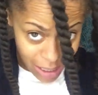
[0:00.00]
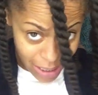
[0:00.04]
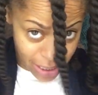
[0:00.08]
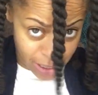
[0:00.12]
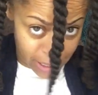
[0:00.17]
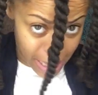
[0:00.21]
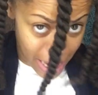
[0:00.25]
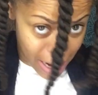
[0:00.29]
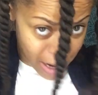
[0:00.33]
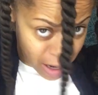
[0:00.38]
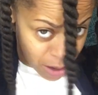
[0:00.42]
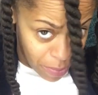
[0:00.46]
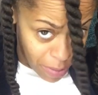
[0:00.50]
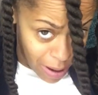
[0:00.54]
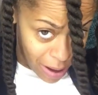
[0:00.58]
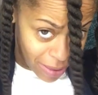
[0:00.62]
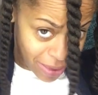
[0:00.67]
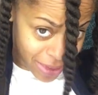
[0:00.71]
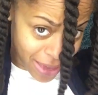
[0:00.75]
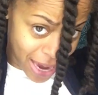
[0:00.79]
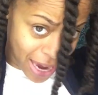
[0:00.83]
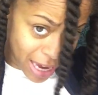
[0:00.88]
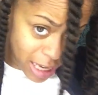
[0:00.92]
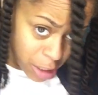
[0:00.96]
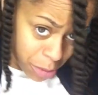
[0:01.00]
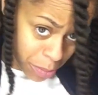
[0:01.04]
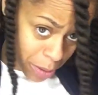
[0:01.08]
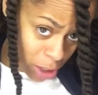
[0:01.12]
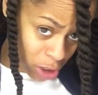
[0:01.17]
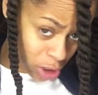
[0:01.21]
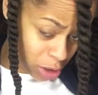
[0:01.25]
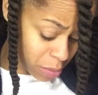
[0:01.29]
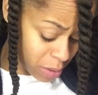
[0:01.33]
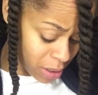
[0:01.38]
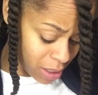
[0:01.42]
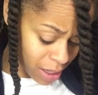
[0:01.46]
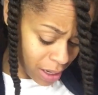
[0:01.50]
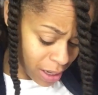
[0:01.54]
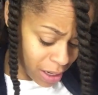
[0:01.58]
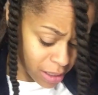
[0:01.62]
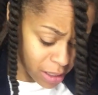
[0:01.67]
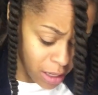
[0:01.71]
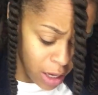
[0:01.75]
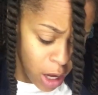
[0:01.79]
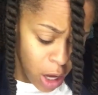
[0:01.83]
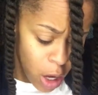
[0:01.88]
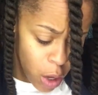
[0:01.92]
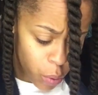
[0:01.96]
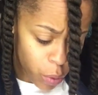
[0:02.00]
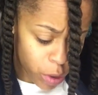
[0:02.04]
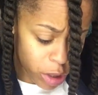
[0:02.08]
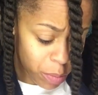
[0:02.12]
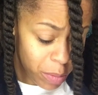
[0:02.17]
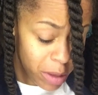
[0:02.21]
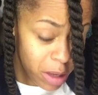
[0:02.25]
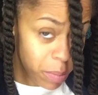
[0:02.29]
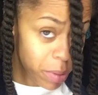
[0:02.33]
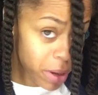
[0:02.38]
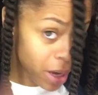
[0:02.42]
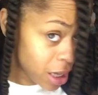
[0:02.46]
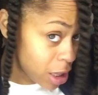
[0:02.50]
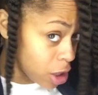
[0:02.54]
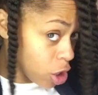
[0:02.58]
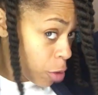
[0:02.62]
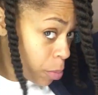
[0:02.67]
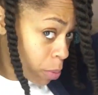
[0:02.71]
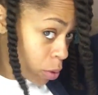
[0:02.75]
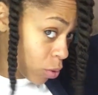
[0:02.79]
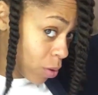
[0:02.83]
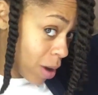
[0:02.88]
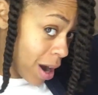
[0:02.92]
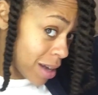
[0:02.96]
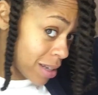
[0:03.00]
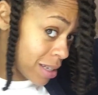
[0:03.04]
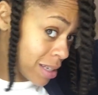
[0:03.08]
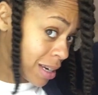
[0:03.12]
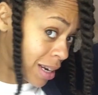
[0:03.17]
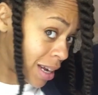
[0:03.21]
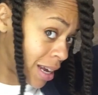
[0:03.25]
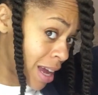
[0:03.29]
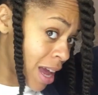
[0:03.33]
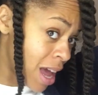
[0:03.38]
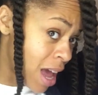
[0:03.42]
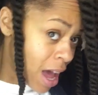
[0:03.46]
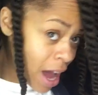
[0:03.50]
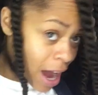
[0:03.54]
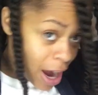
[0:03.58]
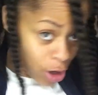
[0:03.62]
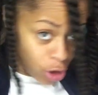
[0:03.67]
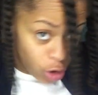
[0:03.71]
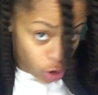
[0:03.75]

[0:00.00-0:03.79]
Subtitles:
excited about that, especially because with me being low porosity, I